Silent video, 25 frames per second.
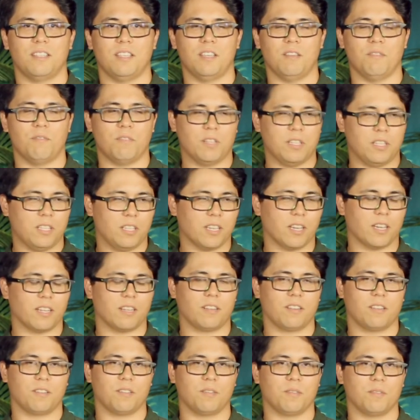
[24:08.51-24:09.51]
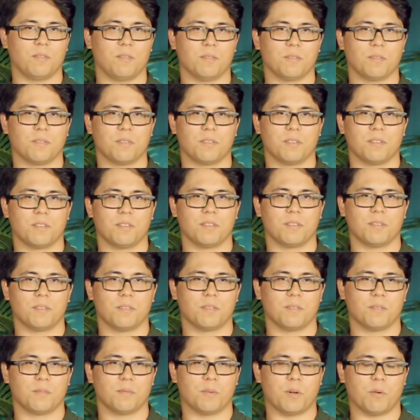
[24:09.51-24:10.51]
Even yet,
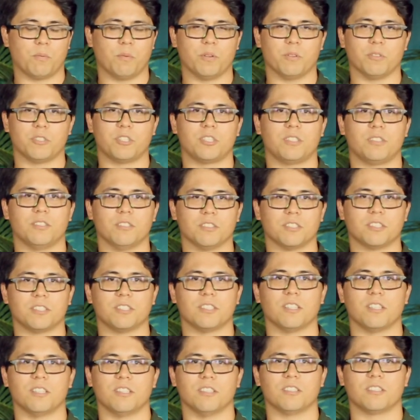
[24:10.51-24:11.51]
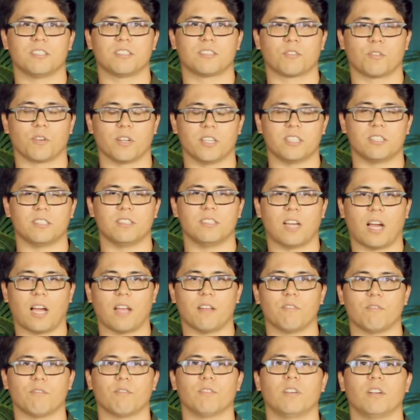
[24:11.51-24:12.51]
while we were still sinners, Christ
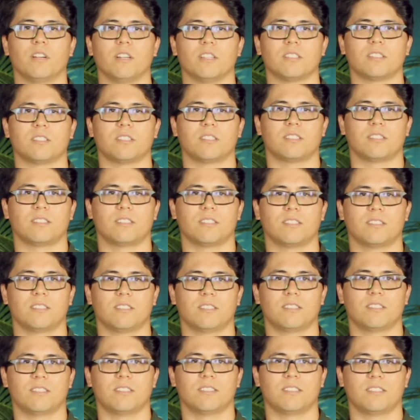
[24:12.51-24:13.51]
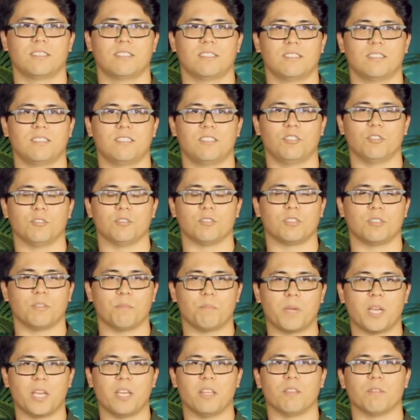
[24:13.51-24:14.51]
died for us, chose
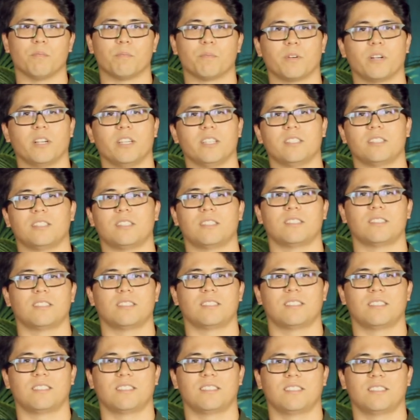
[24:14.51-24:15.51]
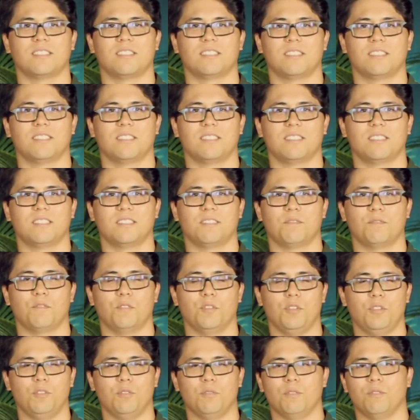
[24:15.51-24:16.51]
to pay the price
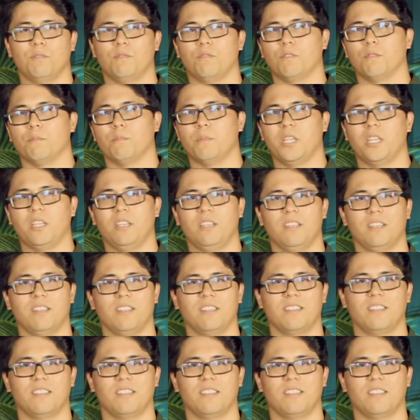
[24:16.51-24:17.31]
for you and for me,